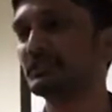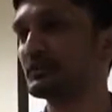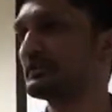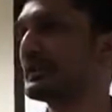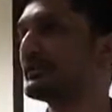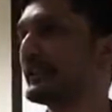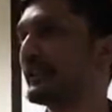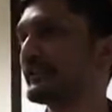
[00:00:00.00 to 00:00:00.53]
So
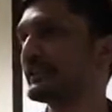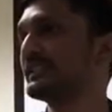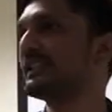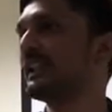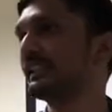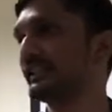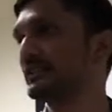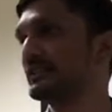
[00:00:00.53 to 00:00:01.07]
my favorite
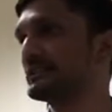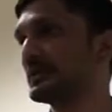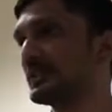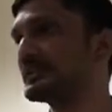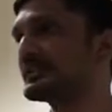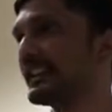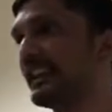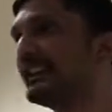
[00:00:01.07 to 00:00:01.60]
target
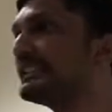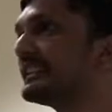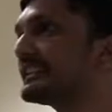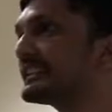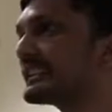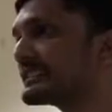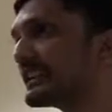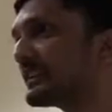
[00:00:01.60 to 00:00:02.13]
was anything
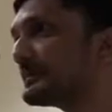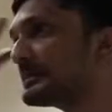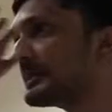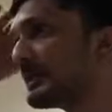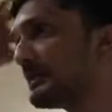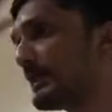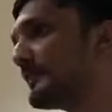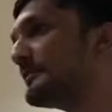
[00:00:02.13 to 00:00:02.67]
that's
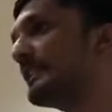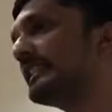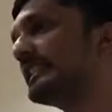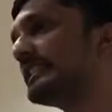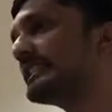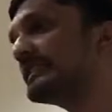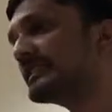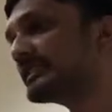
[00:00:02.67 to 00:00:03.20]
kept above my
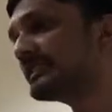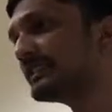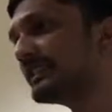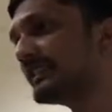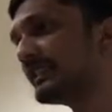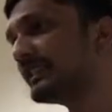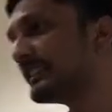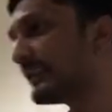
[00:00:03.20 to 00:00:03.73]
reach.
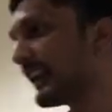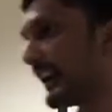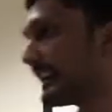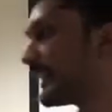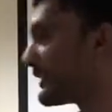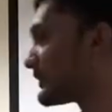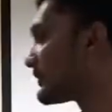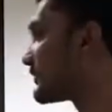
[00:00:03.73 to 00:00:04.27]

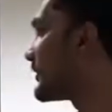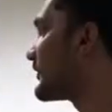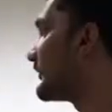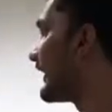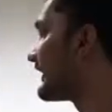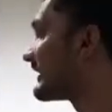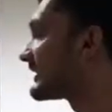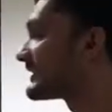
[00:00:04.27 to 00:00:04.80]
And I used to go
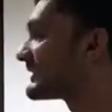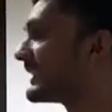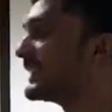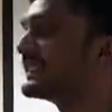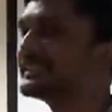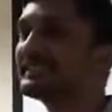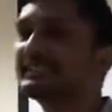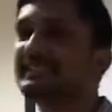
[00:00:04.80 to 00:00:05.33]
find the stick,